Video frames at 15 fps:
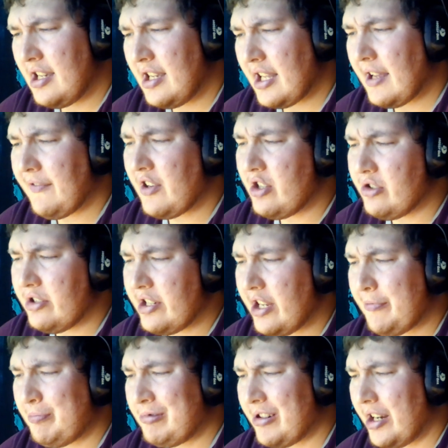giving her
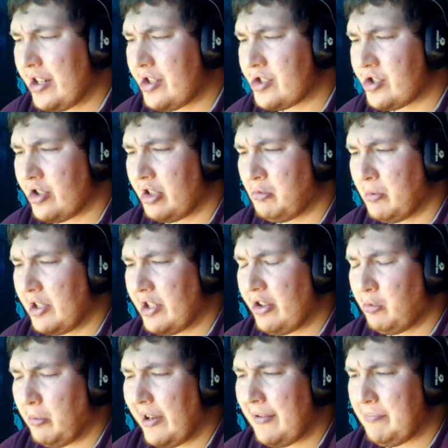enough pride to start
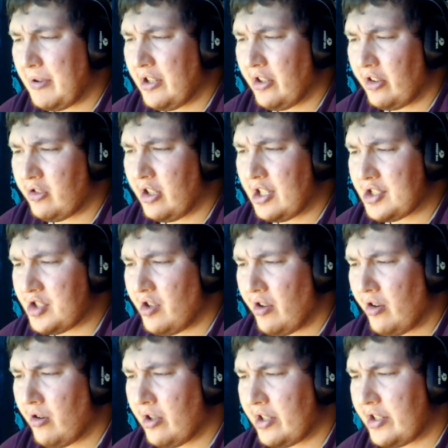running rampant across New
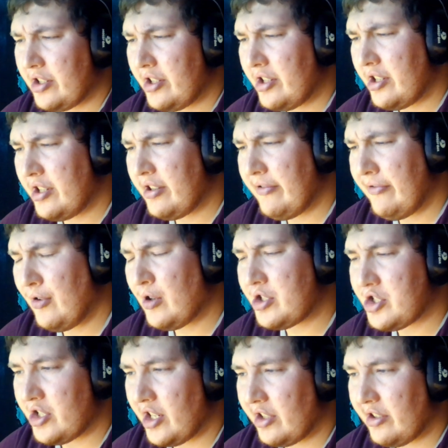York.
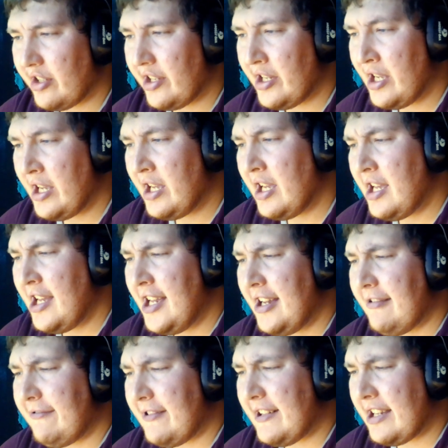Fortunately,
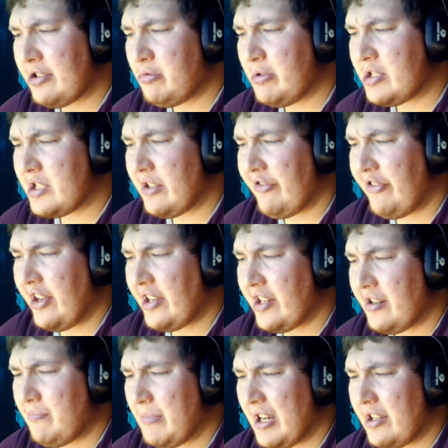Flatt was
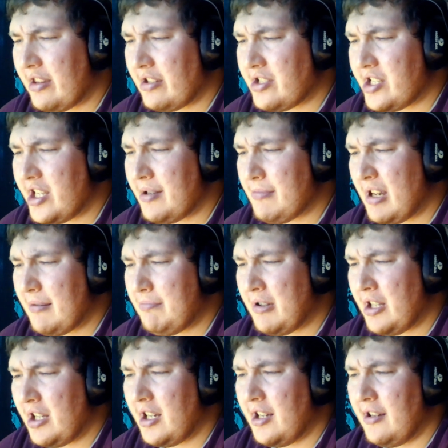defeated by the team up
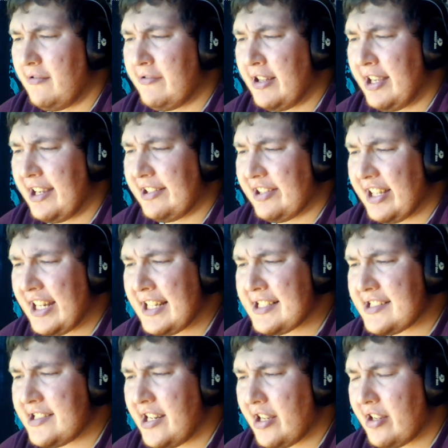of
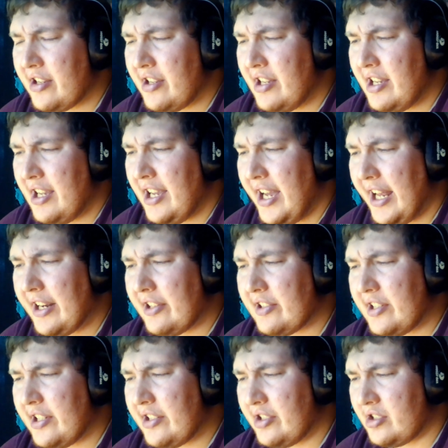Elastic and
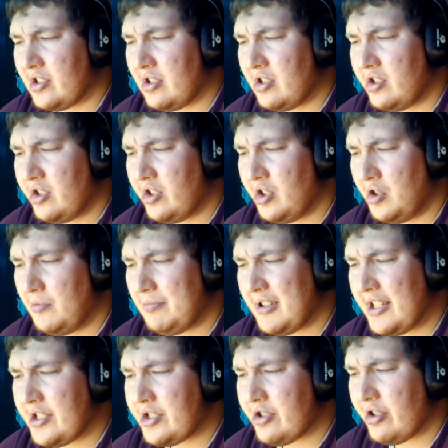Claygirl, who
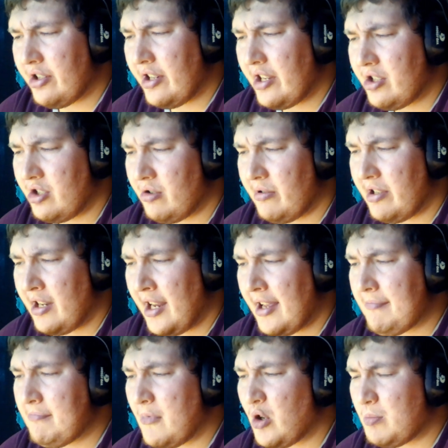placed her into an
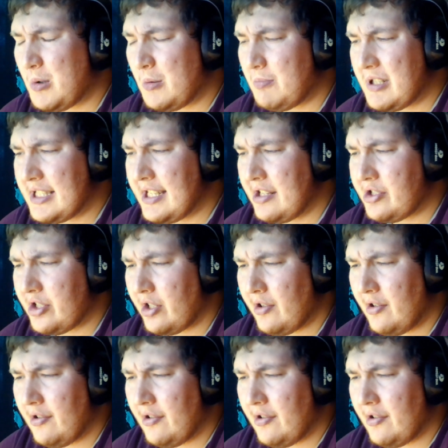immobile position.